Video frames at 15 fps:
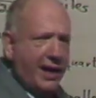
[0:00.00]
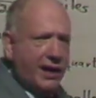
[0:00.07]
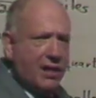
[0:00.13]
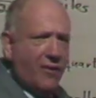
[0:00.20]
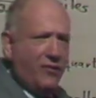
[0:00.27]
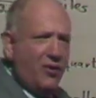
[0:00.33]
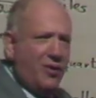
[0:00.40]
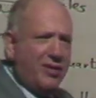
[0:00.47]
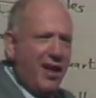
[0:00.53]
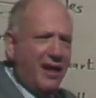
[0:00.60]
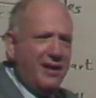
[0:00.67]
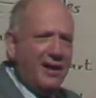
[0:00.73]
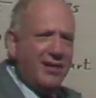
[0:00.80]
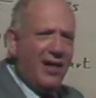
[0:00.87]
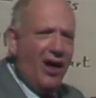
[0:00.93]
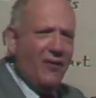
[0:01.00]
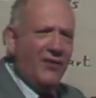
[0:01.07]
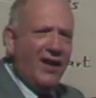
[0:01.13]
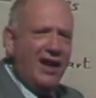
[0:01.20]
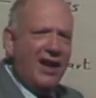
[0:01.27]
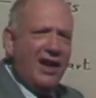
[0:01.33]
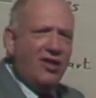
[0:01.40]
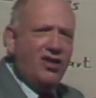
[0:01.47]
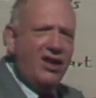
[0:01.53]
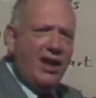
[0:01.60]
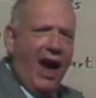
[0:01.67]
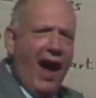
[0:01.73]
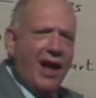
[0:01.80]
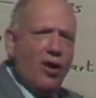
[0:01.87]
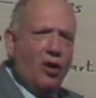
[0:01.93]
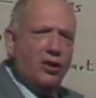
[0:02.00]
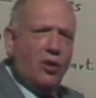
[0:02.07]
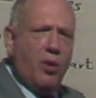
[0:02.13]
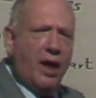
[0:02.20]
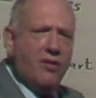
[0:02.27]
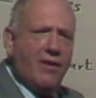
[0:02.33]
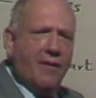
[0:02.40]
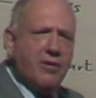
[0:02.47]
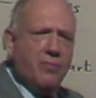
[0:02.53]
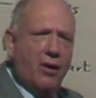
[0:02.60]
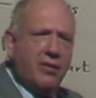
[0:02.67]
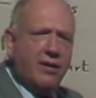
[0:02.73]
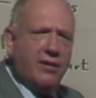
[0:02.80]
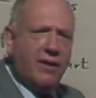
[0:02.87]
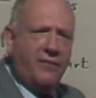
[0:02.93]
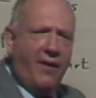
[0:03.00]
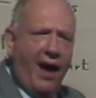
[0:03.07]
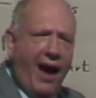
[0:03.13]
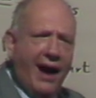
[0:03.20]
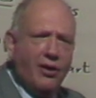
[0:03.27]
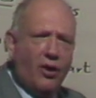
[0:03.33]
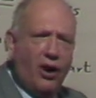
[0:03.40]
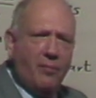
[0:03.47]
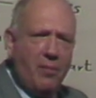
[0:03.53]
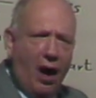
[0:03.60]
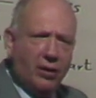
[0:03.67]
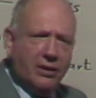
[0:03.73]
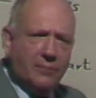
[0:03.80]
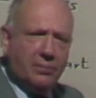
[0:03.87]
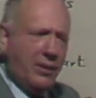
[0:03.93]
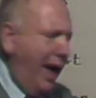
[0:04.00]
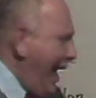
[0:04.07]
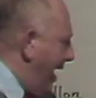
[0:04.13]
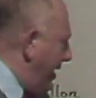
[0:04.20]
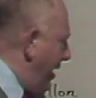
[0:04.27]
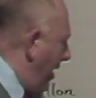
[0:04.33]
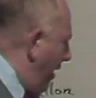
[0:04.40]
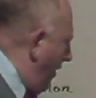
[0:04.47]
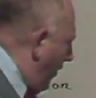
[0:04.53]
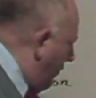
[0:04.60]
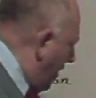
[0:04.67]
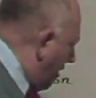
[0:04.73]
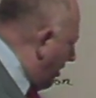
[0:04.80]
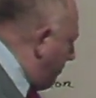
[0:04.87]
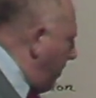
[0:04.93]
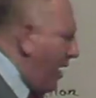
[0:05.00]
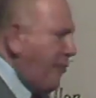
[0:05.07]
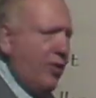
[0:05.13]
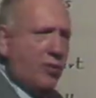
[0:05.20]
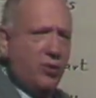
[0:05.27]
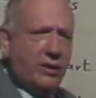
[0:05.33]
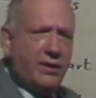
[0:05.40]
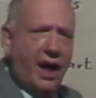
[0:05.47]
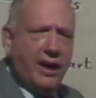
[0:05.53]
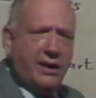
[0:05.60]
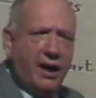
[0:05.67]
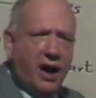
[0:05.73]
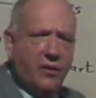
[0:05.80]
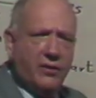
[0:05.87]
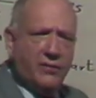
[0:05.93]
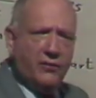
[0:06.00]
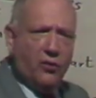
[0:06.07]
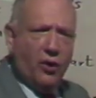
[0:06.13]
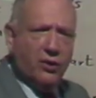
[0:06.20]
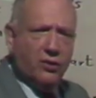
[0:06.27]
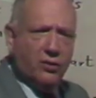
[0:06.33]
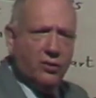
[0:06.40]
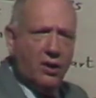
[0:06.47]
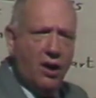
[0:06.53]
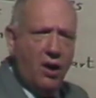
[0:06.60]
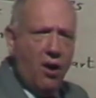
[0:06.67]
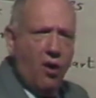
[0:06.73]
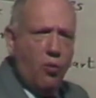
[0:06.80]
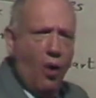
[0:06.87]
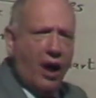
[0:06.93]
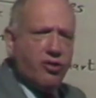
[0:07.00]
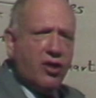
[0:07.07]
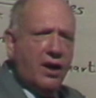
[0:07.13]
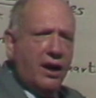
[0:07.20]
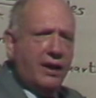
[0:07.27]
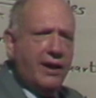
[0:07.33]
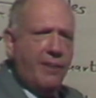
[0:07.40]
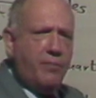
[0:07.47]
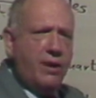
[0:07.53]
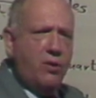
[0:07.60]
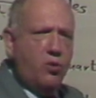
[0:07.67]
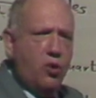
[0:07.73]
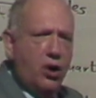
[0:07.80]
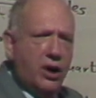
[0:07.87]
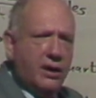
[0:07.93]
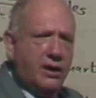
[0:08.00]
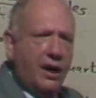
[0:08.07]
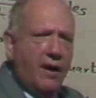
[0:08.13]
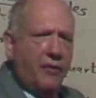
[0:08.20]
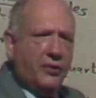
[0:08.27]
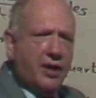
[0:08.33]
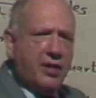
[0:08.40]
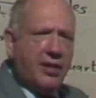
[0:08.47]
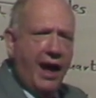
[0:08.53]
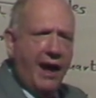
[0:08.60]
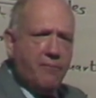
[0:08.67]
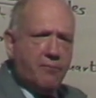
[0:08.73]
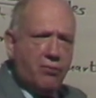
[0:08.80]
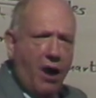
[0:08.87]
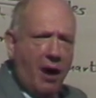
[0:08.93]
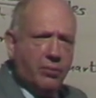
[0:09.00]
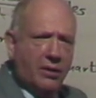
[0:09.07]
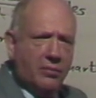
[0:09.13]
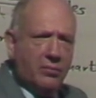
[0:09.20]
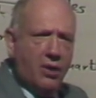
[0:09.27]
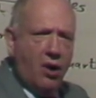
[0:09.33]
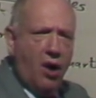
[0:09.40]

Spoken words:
is if you say to yourself, gee, I don't know whether I'm supposed to divide or multiply, this method will take care of it for you. Watch. Let me word the same problem.